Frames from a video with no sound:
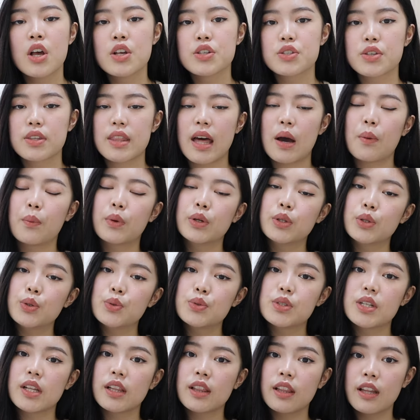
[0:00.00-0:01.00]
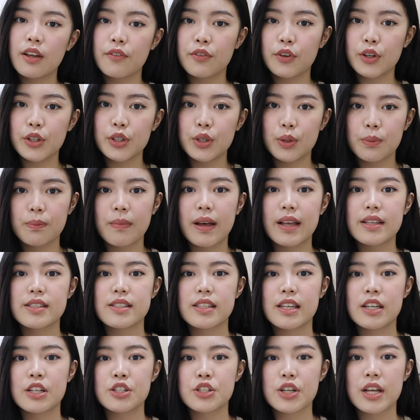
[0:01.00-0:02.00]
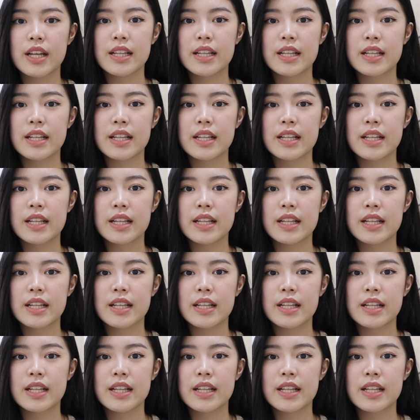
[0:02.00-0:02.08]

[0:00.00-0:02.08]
so that when you deliver your message,